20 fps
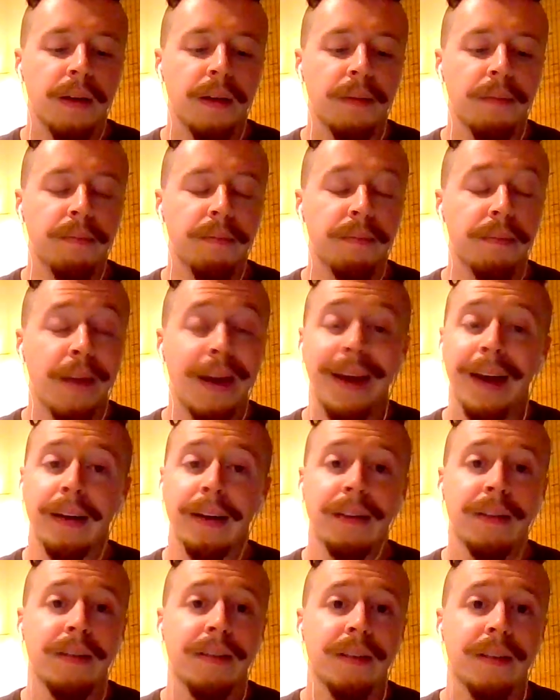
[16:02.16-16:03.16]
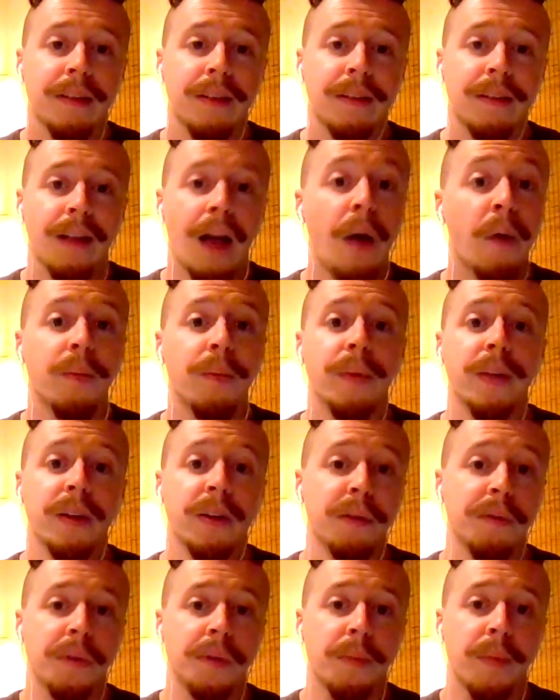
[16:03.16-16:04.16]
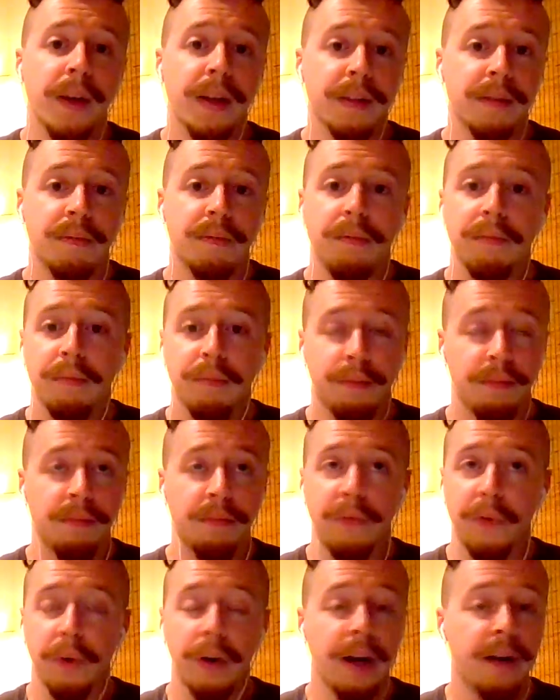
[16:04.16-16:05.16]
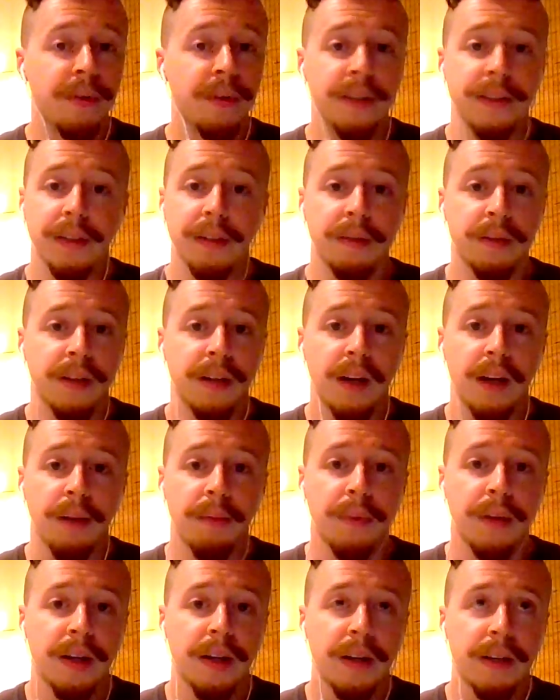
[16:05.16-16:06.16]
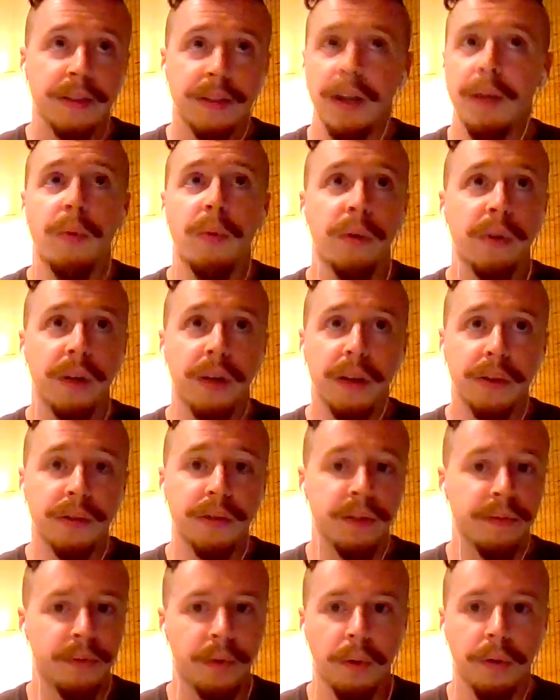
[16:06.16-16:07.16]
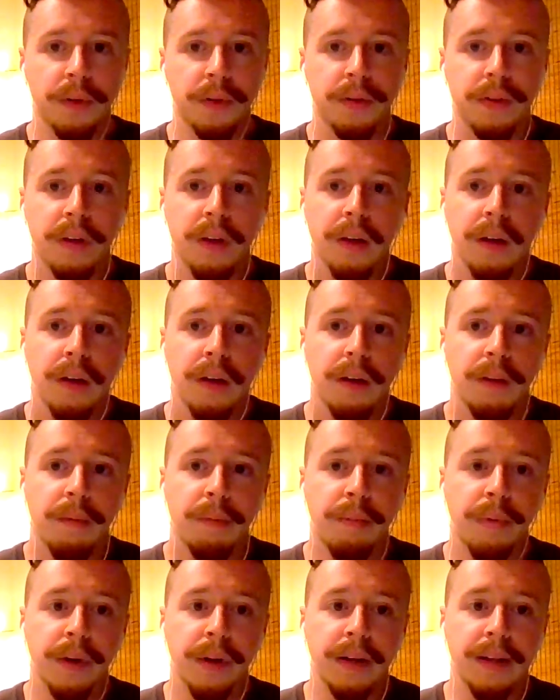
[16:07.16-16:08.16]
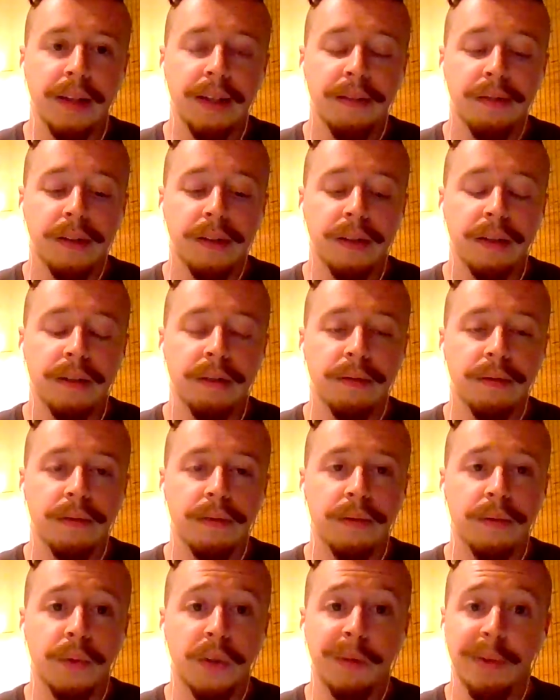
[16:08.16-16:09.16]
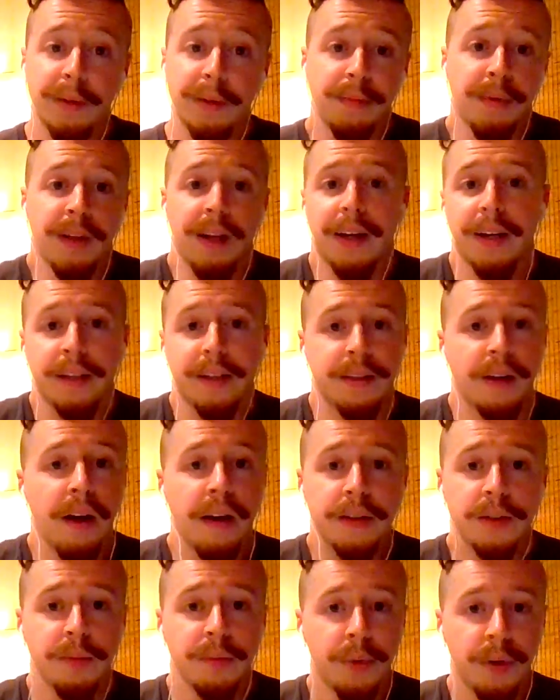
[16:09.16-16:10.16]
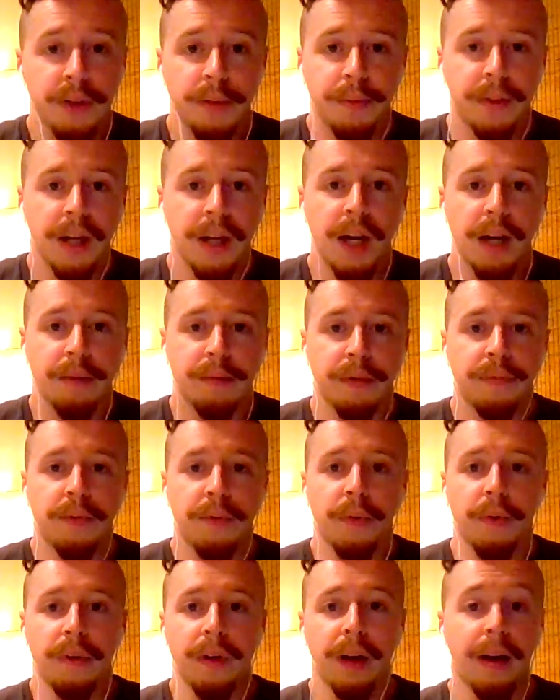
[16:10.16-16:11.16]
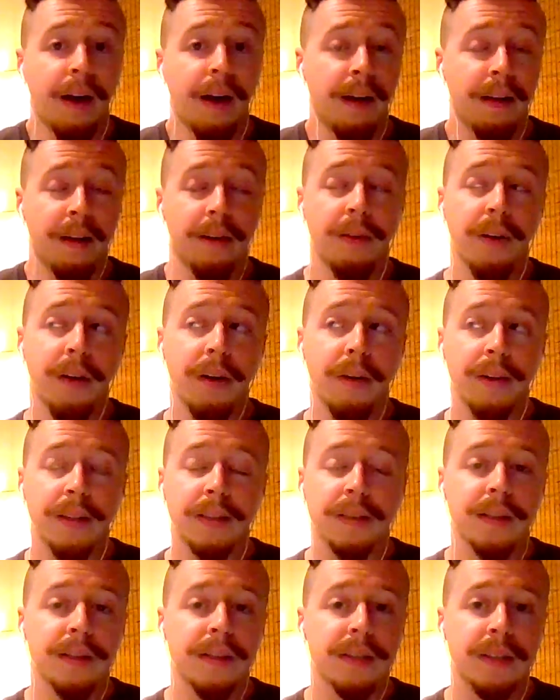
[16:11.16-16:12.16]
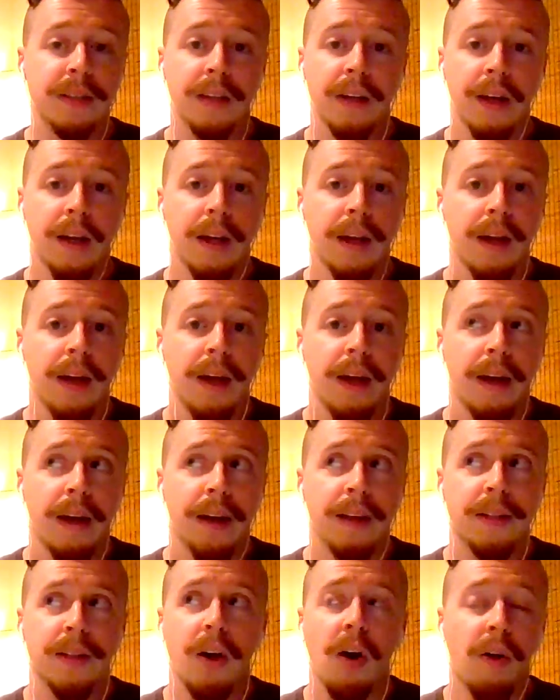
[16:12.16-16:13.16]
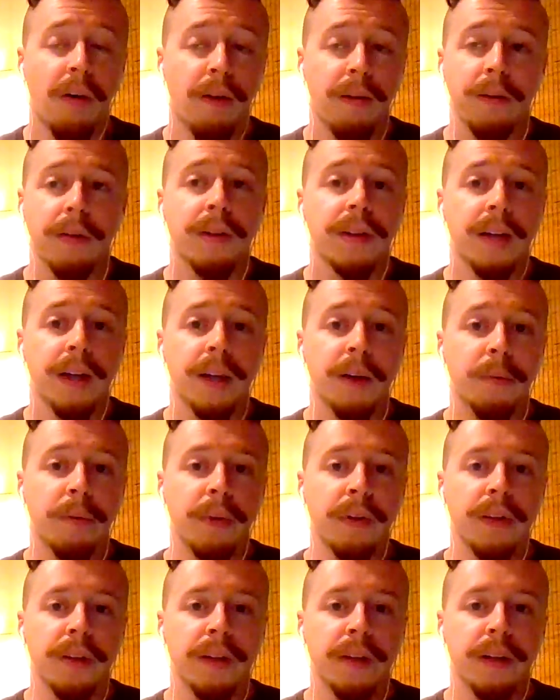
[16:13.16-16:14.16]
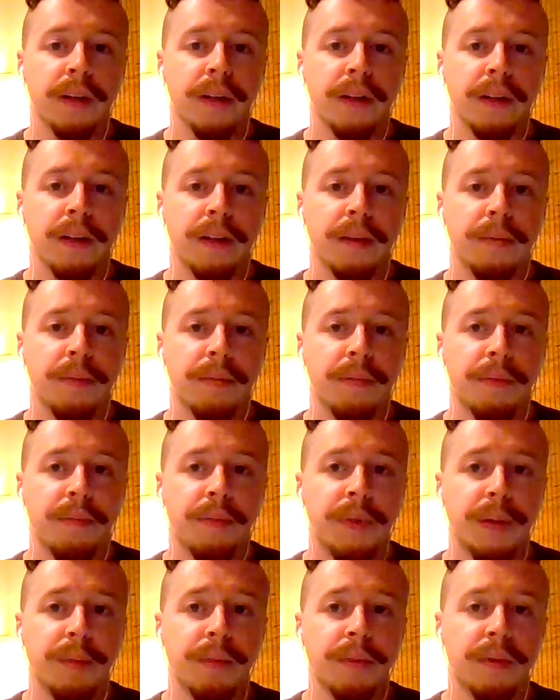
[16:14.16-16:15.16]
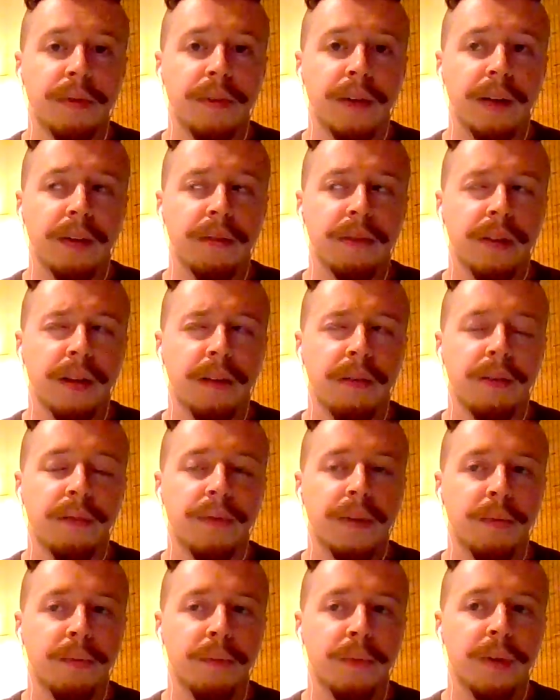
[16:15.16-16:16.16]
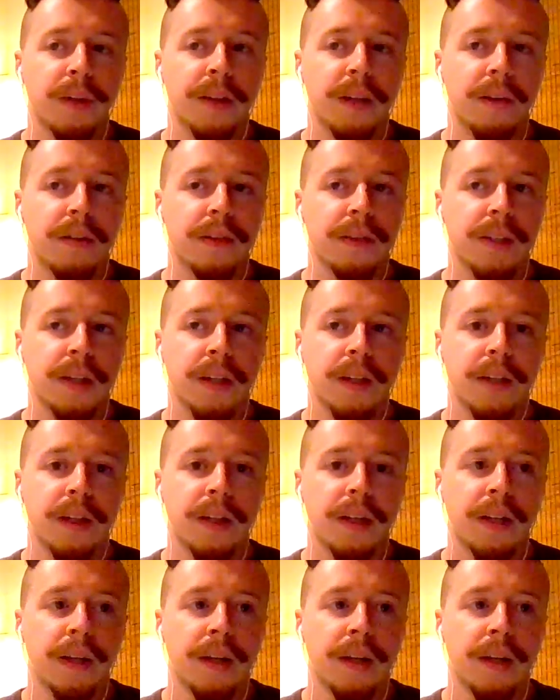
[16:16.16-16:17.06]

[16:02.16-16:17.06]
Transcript: Man, I would be a nervous mess for every single time. Some more than others, of course. But even with people I had talked to multiple times before, I don't know. It's a hard thing, really. People, I don't know if they really understand it.